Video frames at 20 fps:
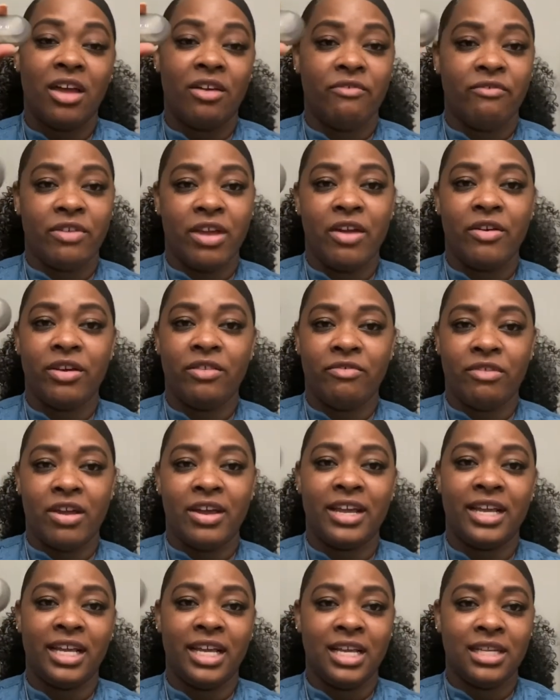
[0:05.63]
Very,
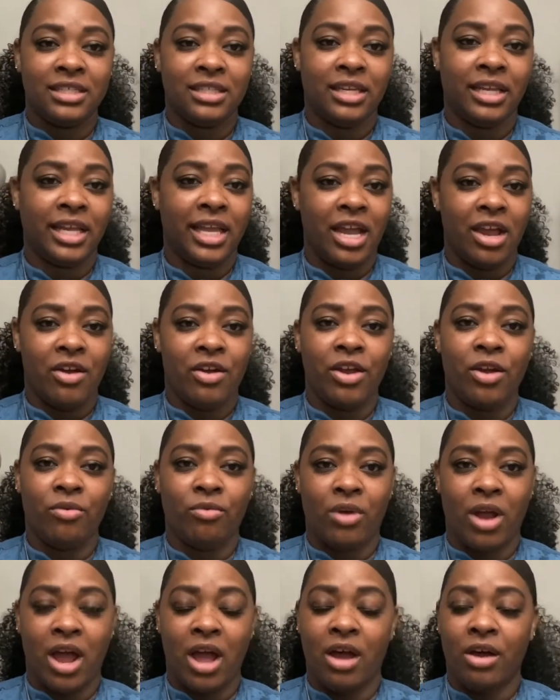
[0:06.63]
very easy to carry
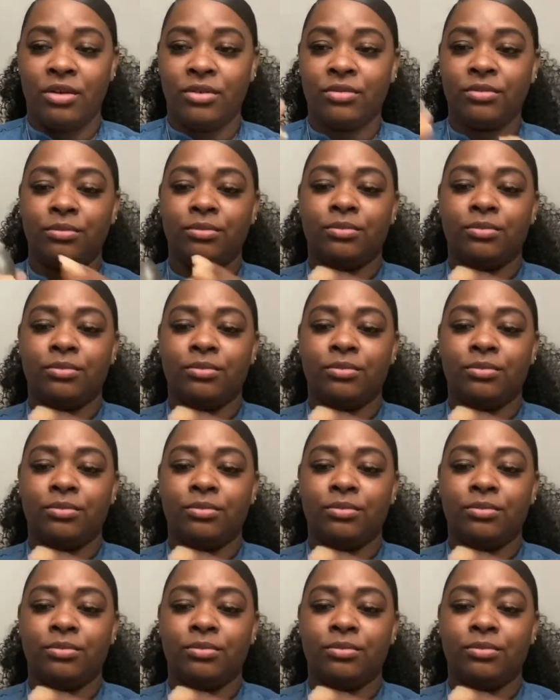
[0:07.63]
around.